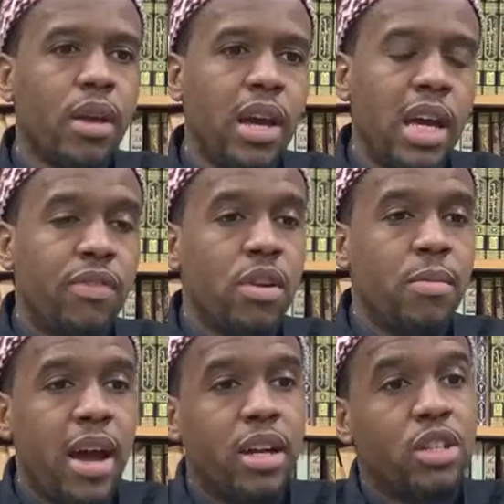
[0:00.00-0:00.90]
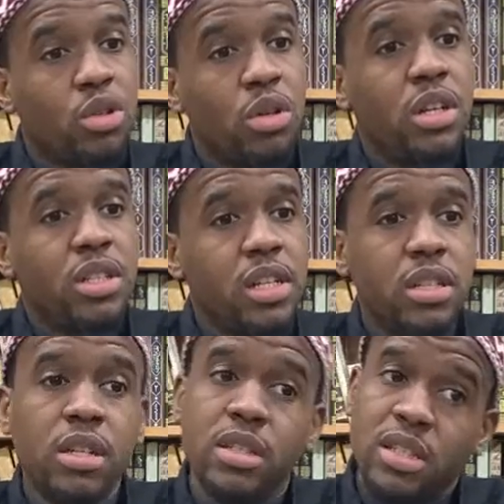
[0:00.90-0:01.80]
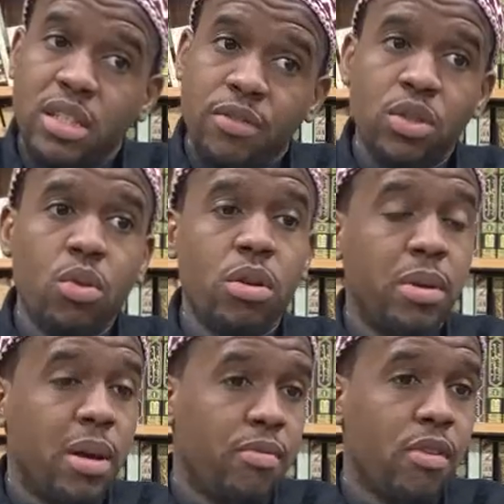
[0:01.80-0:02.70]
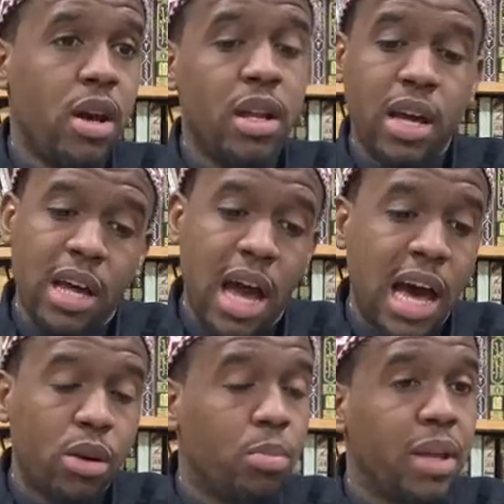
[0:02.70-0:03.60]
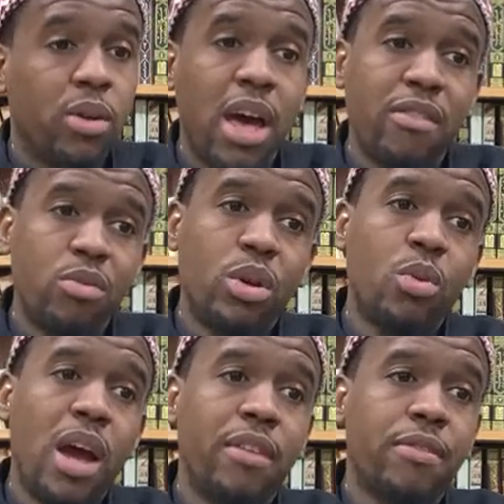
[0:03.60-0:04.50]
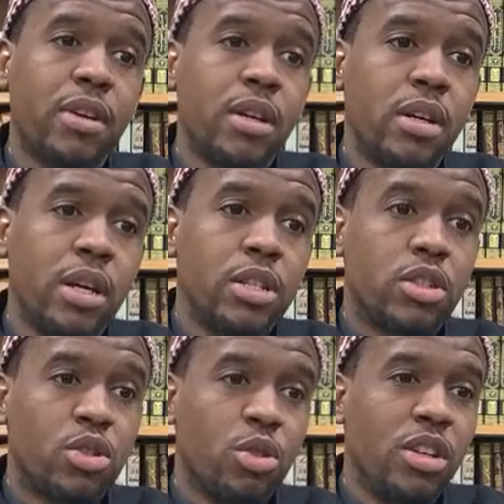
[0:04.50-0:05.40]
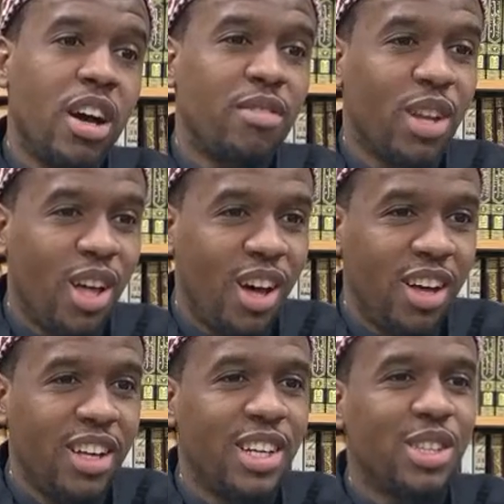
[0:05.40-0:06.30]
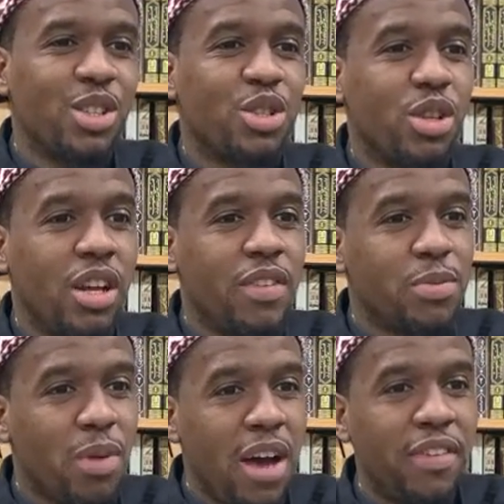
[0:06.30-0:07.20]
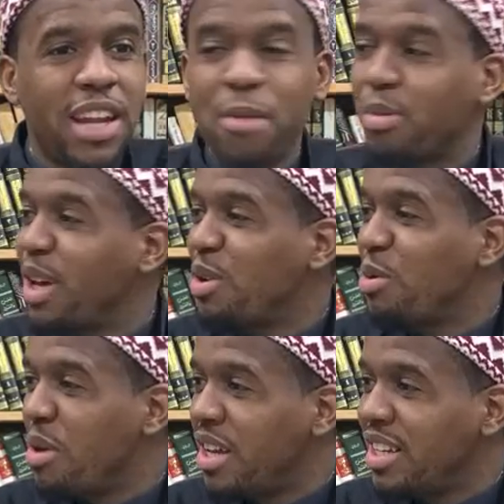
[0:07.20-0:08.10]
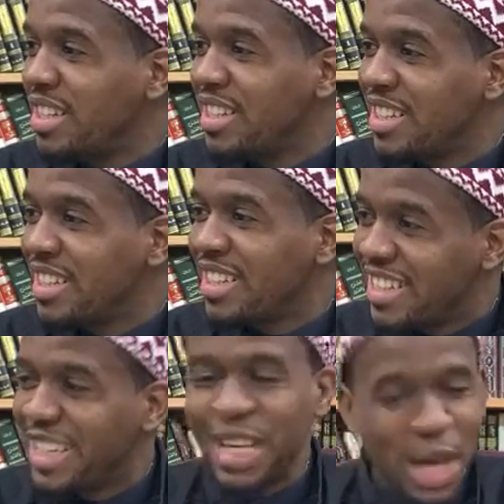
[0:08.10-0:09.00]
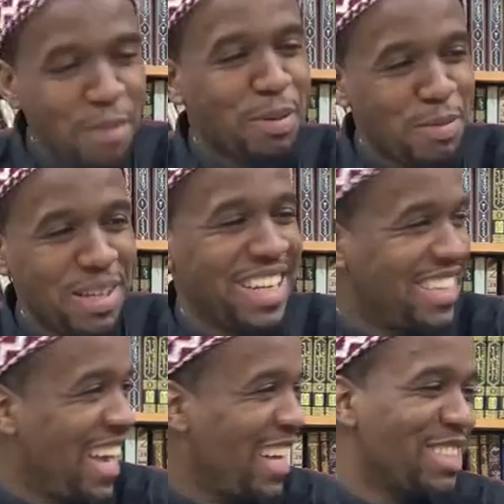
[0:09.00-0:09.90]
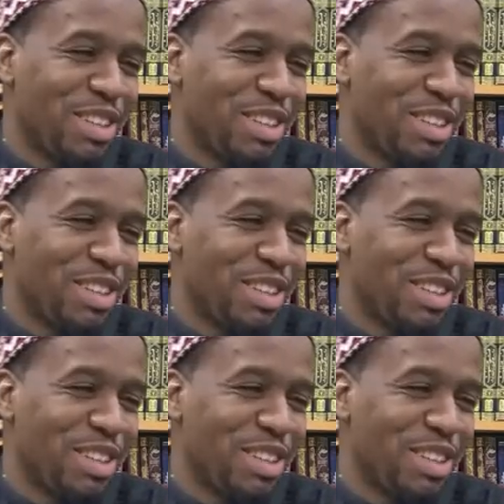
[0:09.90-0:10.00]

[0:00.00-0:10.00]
And if you're marrying a Sunnah sister, it's a different story. Be upfront. I don't plan on having 1 wife. It's the Sunnah of Allah, the Sunnah of His Prophet, and I plan on what? And implementing that to